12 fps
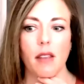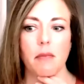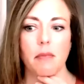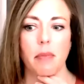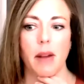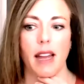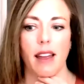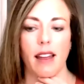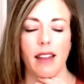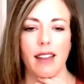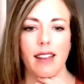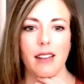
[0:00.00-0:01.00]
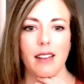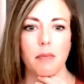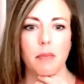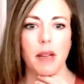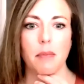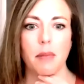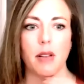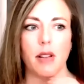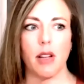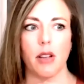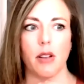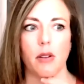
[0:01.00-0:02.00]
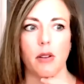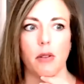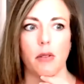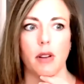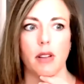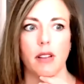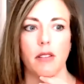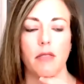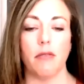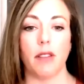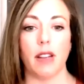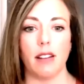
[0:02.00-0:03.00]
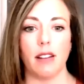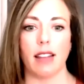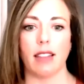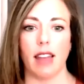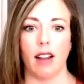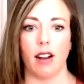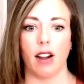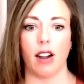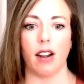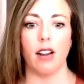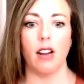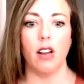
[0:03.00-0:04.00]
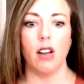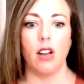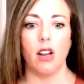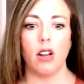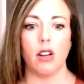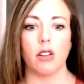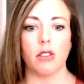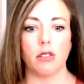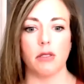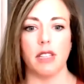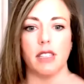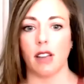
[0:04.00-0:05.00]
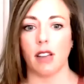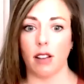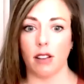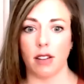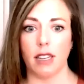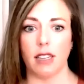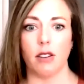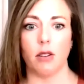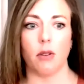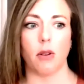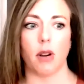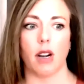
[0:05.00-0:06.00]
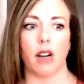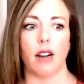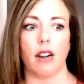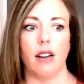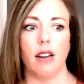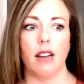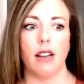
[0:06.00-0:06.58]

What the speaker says: but people who feel like they are gluten intolerant or